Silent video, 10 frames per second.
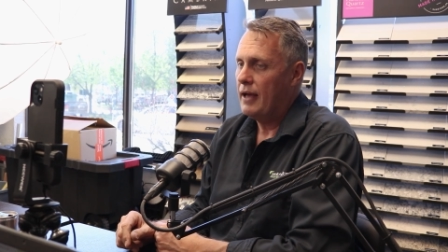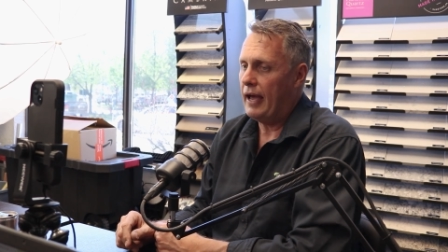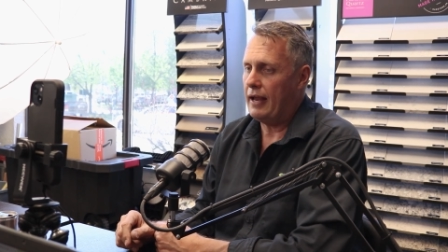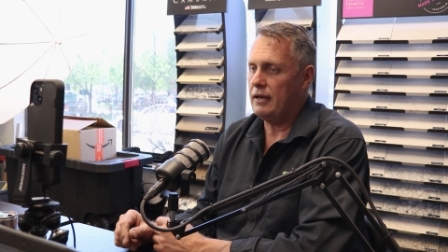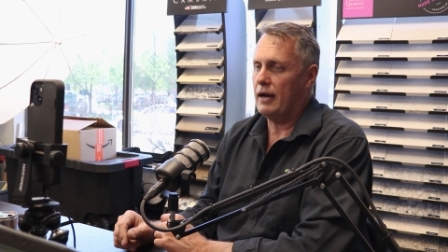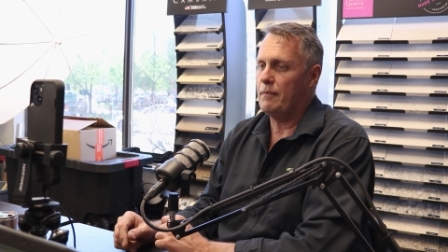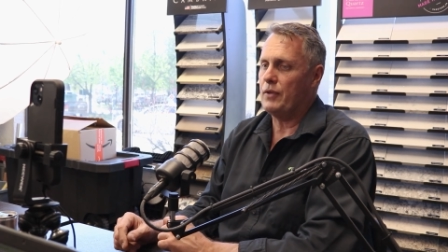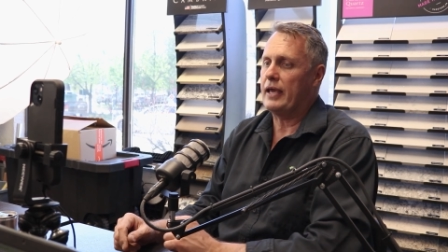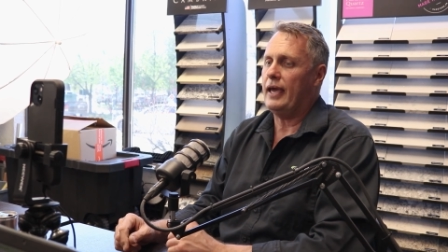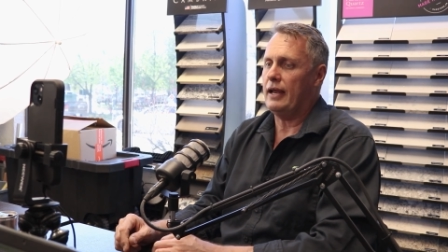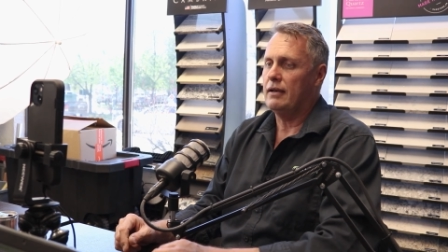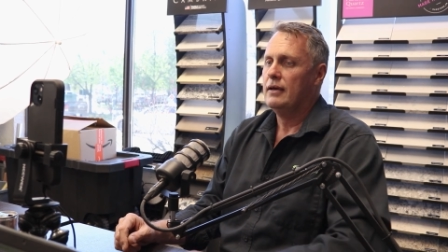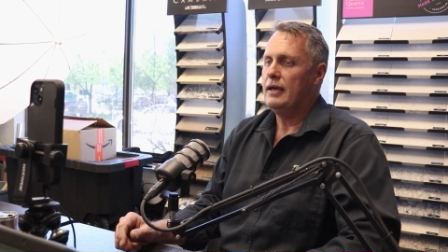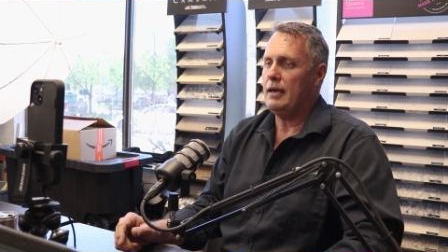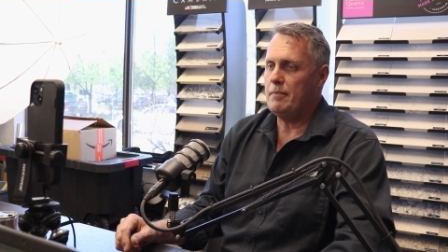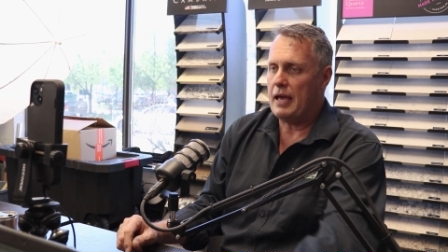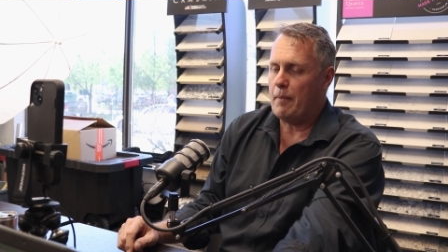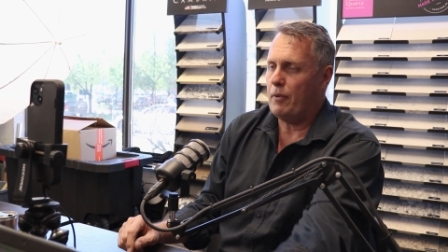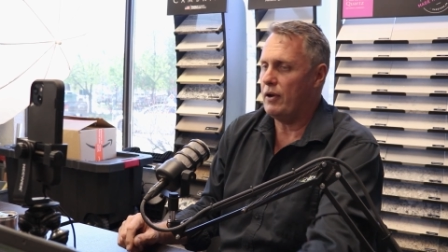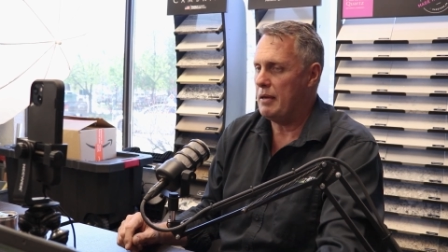And um, again, hit me
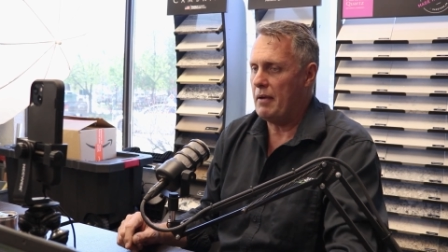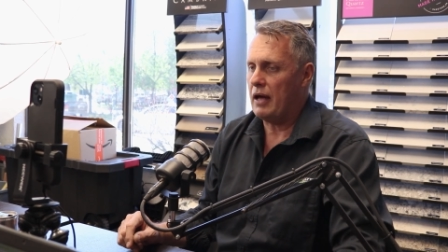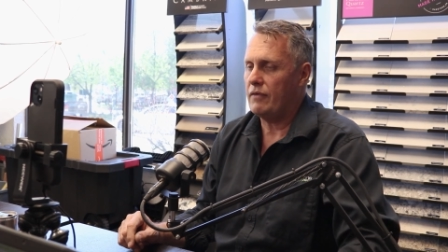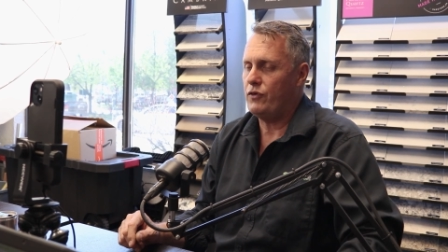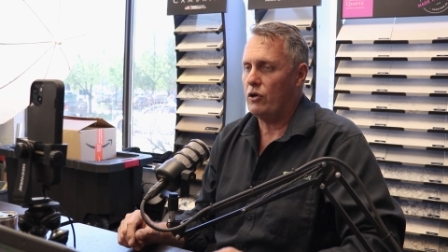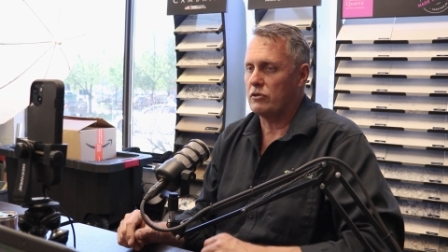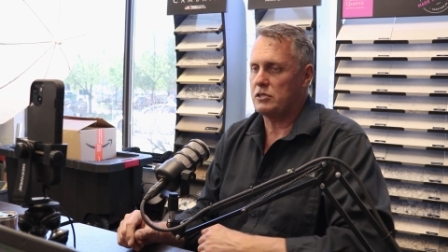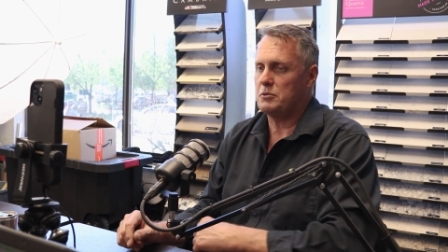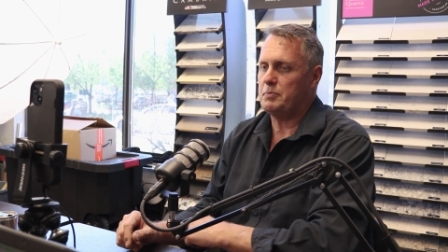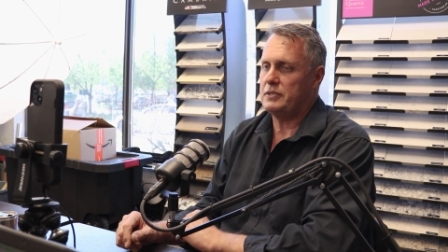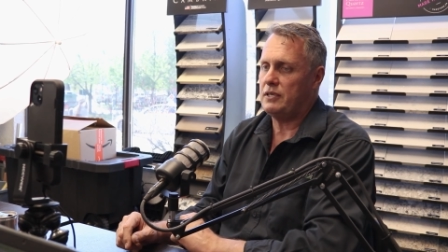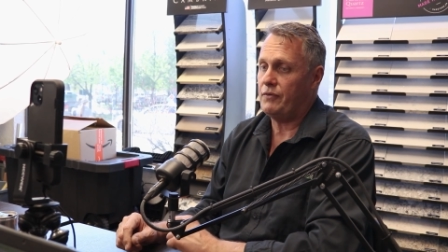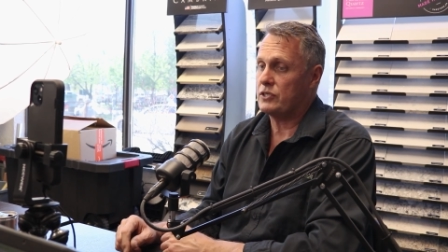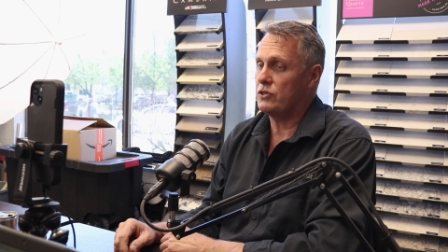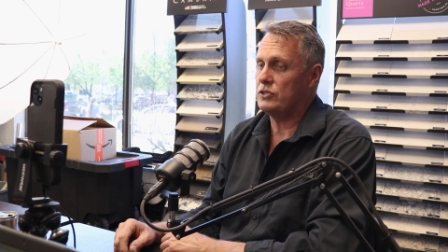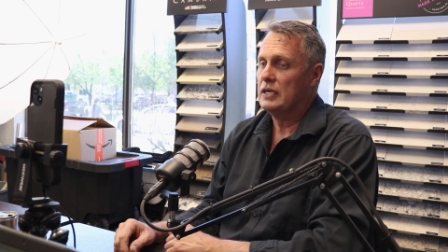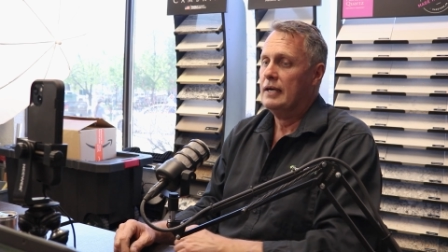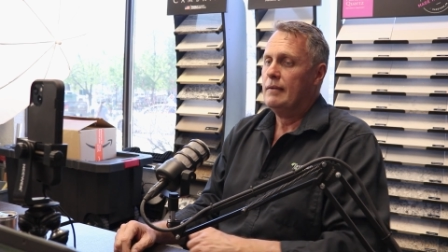up on email if you got some specifics. Because,